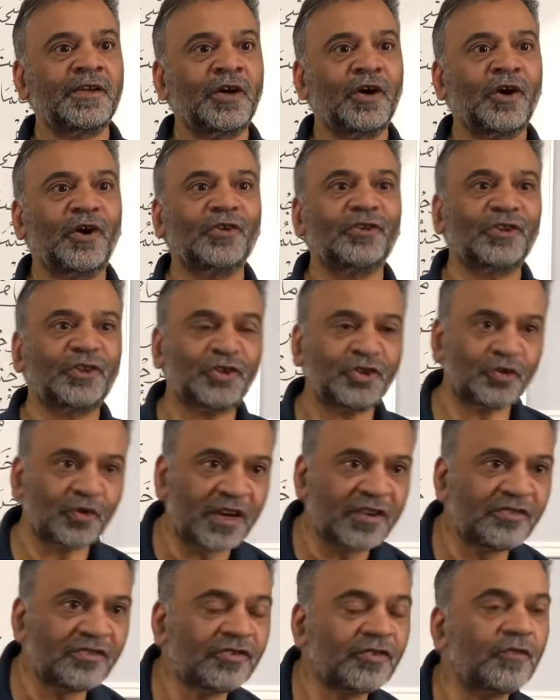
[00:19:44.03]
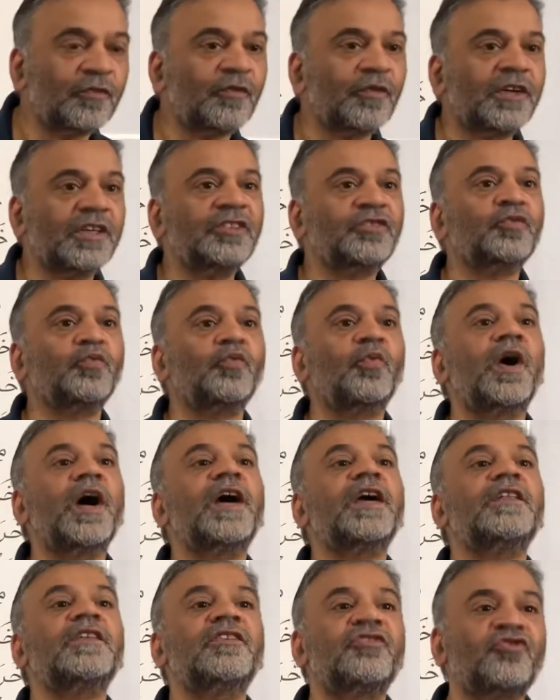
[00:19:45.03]
or the choice of words, why
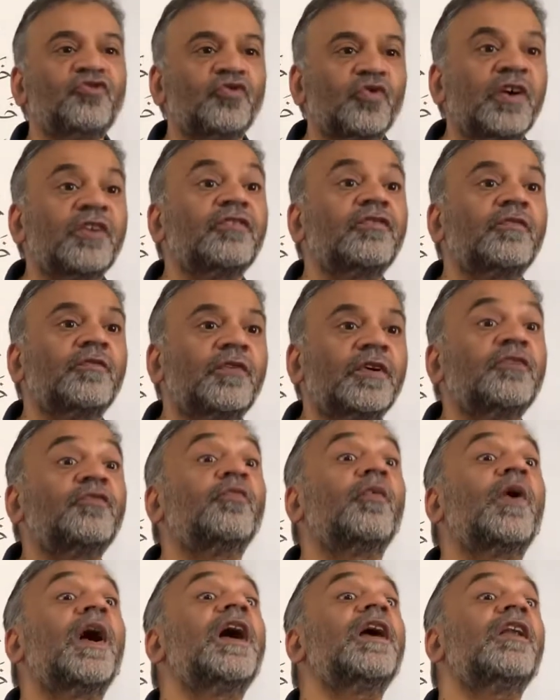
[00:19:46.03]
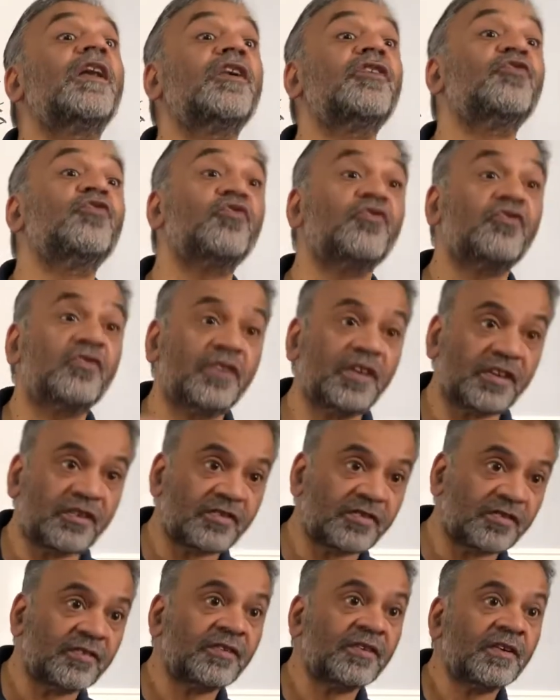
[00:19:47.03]
this choice of words, why Allah use
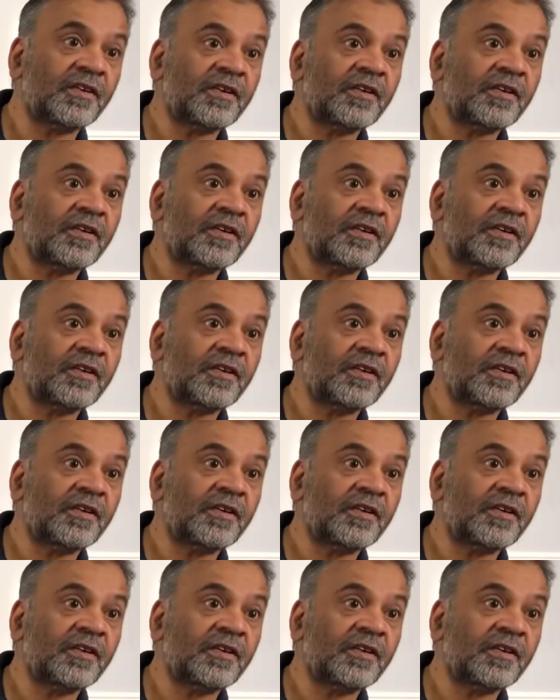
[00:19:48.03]
this